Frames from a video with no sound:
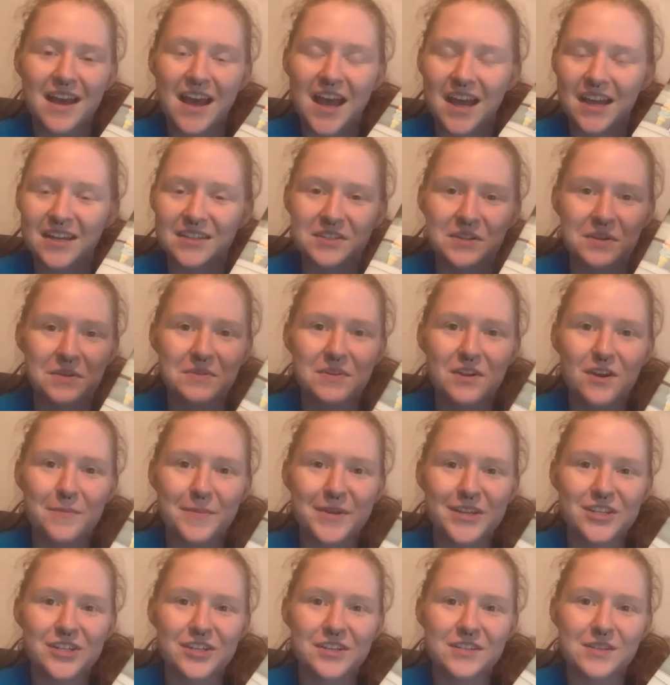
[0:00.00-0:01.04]
I don't know
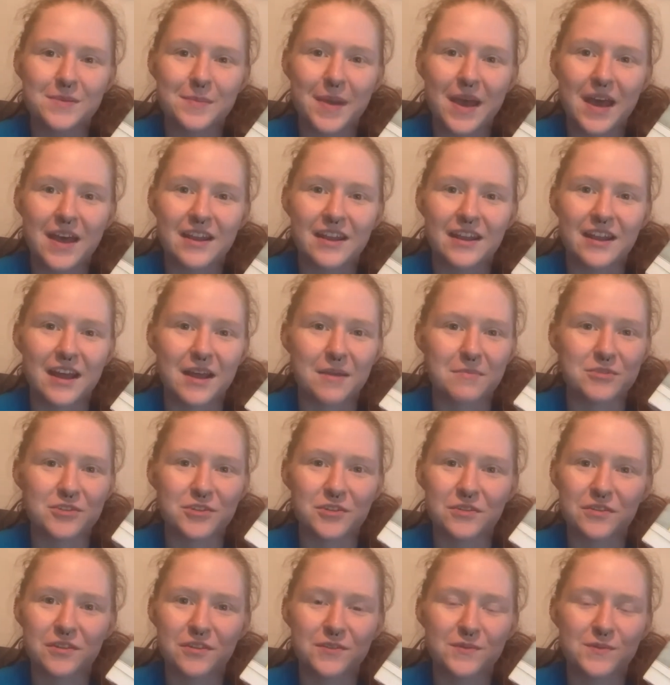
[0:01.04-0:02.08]
much else about it. I'm
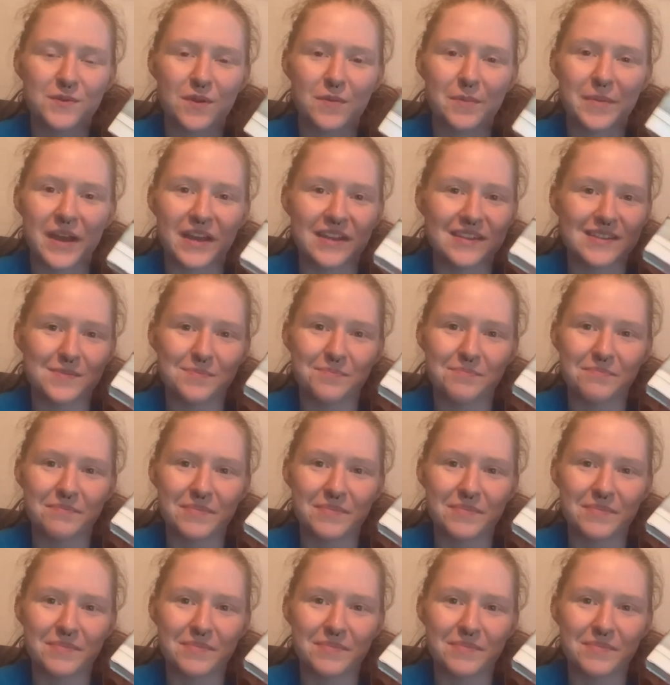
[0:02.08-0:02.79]
sure there's romance